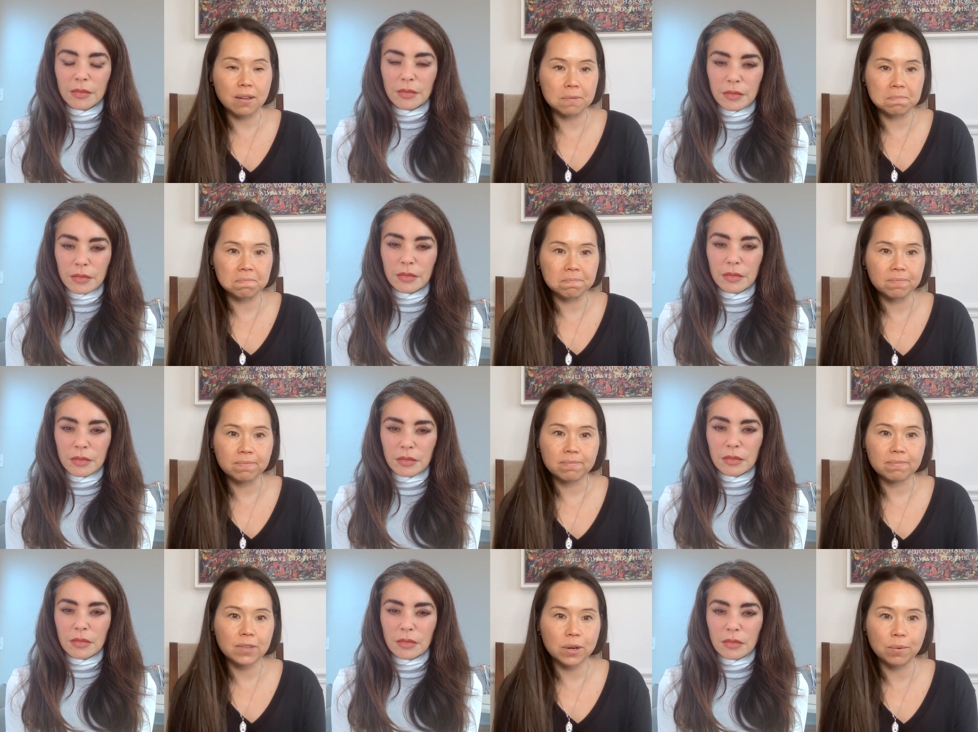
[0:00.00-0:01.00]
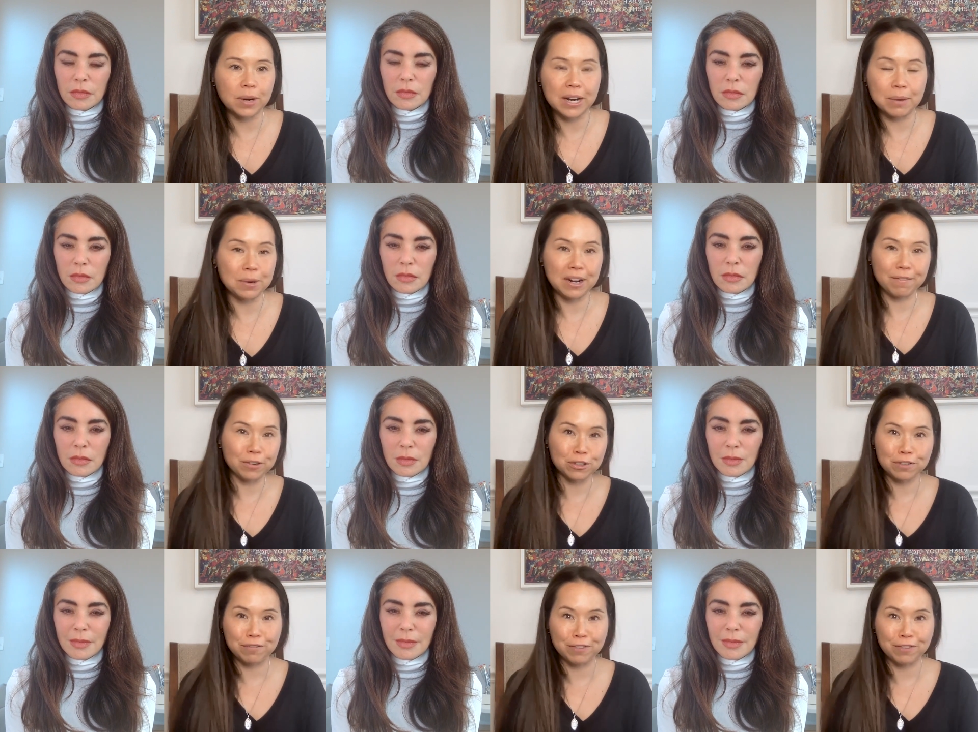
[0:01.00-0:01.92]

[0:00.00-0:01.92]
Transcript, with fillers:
Speaker 1: And I don't want anyone ever to